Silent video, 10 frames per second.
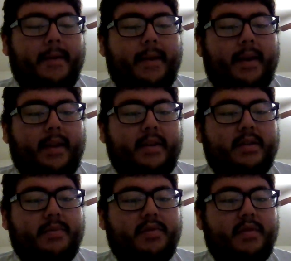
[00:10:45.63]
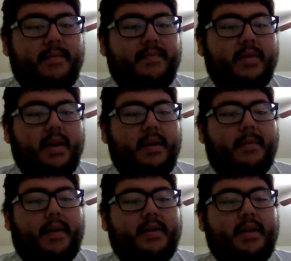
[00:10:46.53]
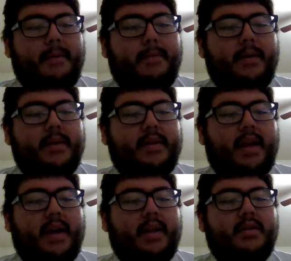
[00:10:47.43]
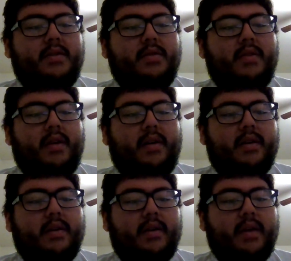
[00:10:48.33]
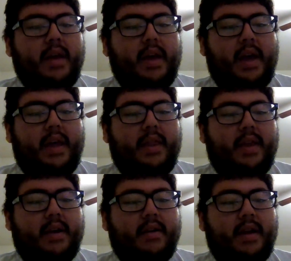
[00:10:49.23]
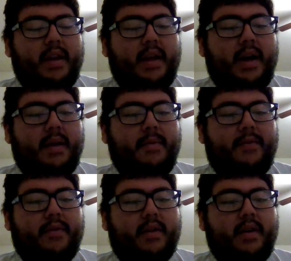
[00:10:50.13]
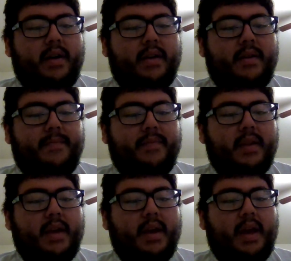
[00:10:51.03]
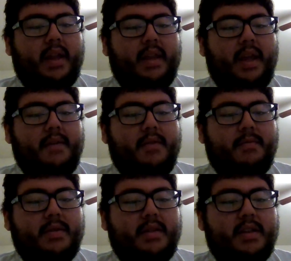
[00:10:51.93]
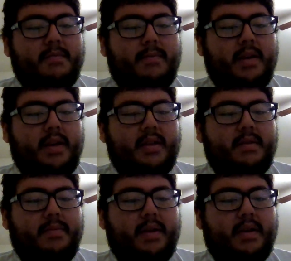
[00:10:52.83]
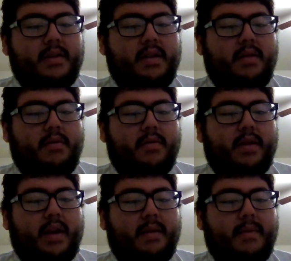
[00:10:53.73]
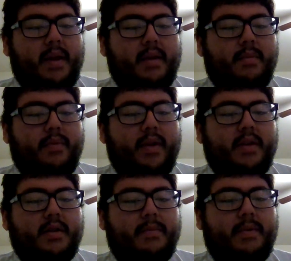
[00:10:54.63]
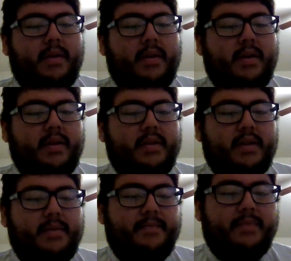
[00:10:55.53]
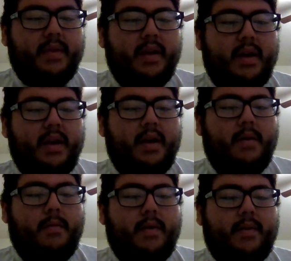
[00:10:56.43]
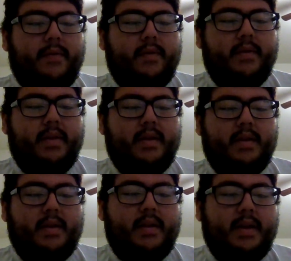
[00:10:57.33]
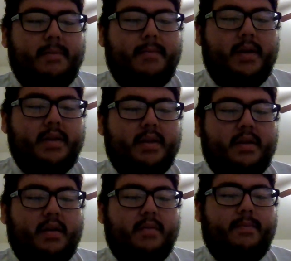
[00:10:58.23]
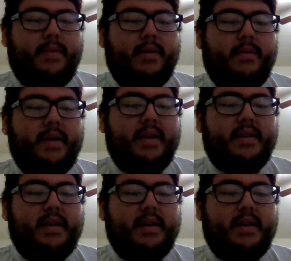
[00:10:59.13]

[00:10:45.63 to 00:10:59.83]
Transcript: and he smote him, because he put his hand to the ark, and there he died before God. And David was displeased, because the Lord had made a breach upon Uzzah. Wherefore that place is called Perez